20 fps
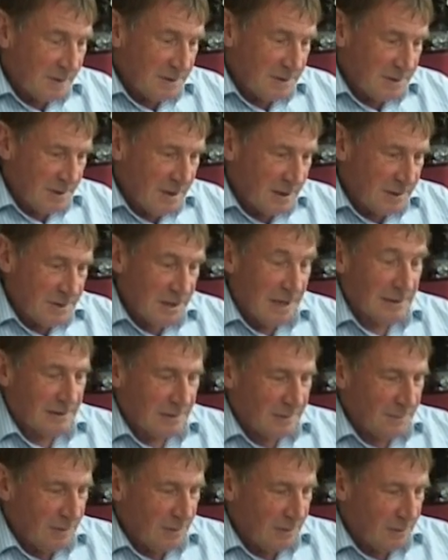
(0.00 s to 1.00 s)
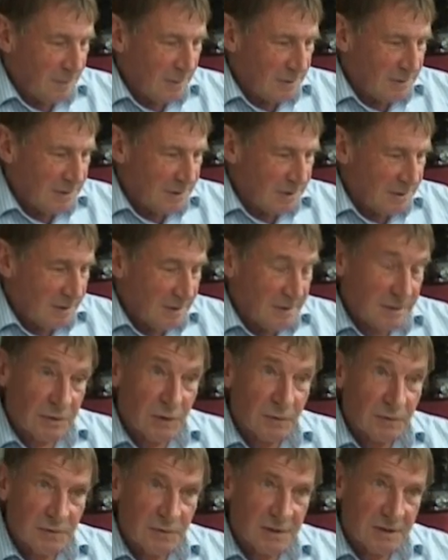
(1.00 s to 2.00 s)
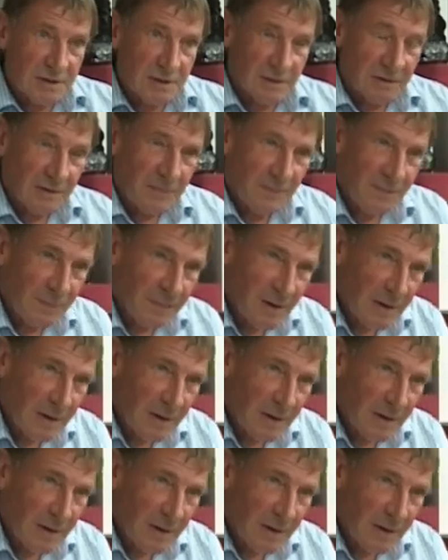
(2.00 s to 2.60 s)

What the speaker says: a gentleman up at Tunstall.